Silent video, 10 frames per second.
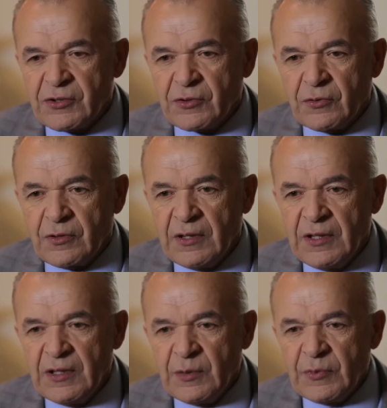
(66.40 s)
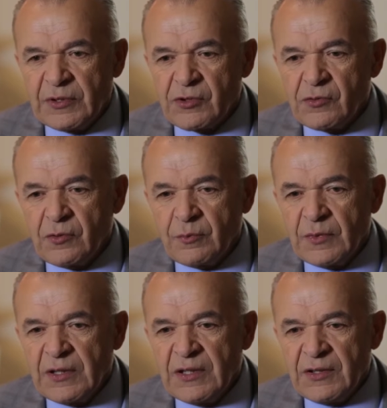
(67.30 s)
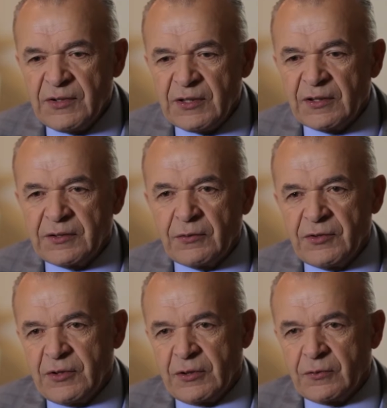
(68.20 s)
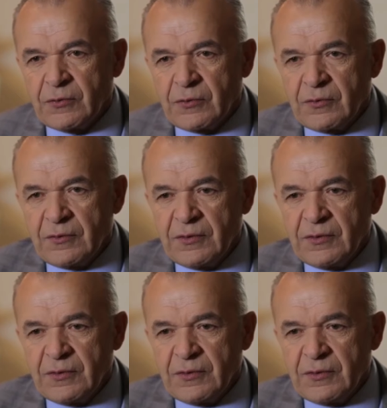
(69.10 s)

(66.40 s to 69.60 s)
that we would start printing the publications ourselves.